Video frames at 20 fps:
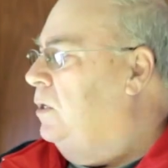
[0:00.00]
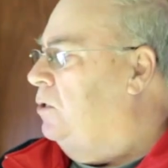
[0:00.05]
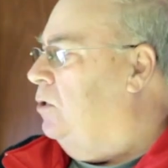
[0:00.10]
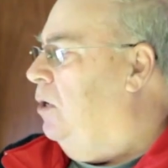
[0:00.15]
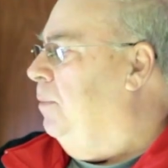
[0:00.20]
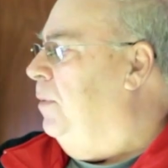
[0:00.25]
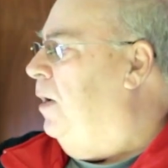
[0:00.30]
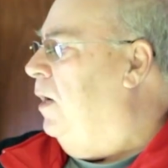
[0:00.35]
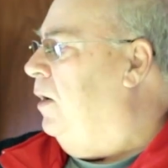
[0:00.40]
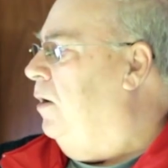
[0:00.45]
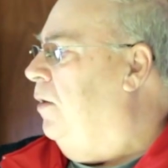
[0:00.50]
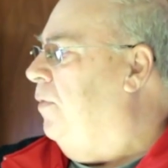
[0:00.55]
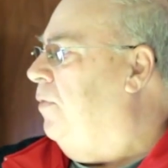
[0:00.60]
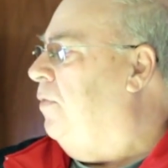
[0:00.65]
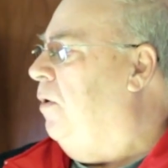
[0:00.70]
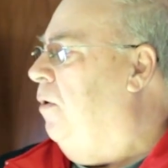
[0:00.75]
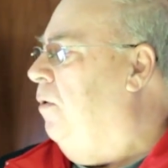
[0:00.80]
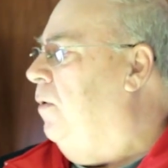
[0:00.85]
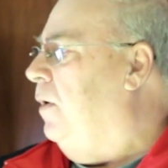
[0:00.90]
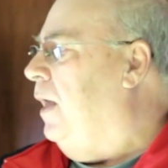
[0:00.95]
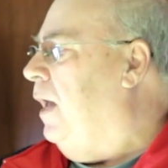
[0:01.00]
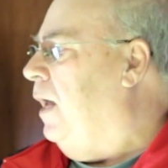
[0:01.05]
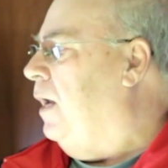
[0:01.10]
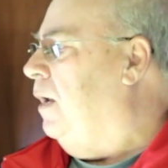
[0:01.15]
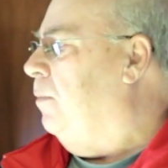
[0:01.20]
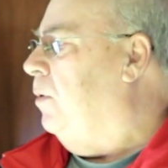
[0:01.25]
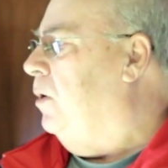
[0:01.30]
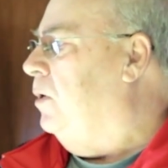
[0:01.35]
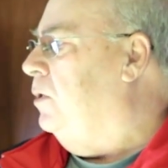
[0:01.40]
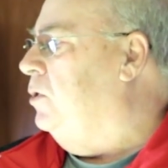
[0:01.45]
So I'm not going to throw it
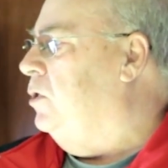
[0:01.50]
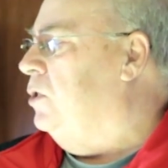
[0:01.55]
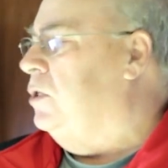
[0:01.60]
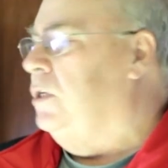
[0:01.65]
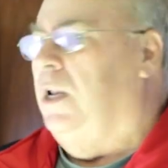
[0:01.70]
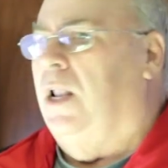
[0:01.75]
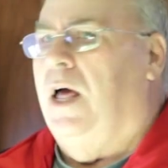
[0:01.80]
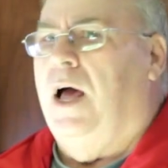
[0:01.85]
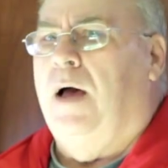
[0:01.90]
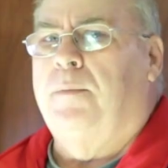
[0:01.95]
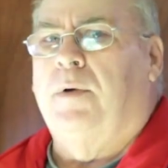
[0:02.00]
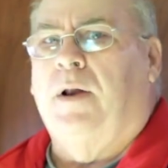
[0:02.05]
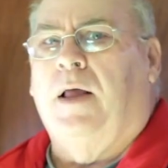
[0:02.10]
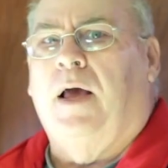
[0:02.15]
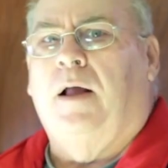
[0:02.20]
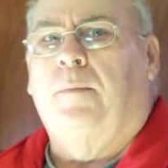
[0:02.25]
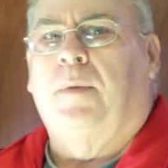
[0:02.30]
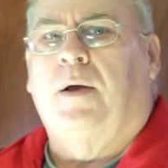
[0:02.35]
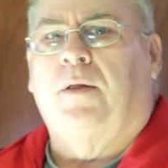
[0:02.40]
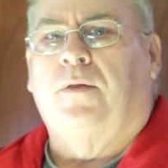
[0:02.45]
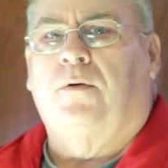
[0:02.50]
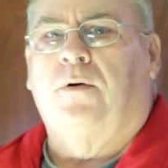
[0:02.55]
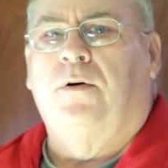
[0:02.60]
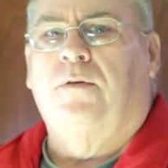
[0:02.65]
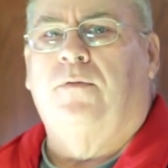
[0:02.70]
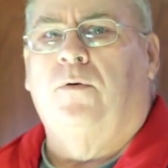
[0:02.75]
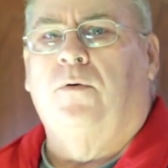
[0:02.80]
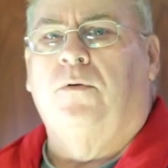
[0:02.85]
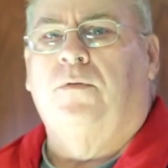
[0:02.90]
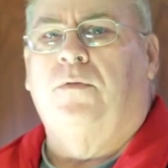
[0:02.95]
out, I'm going to just lob it out about
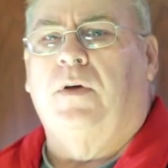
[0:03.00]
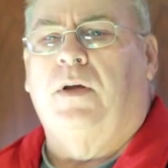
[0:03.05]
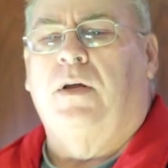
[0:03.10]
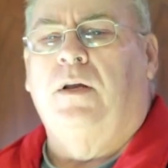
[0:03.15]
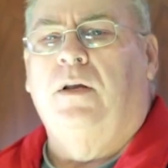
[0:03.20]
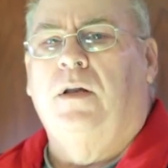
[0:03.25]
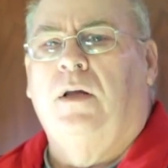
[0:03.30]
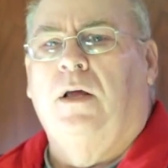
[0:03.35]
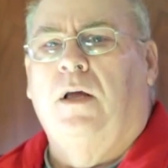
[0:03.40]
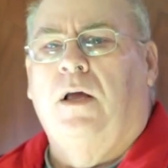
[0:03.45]
3 or 4 feet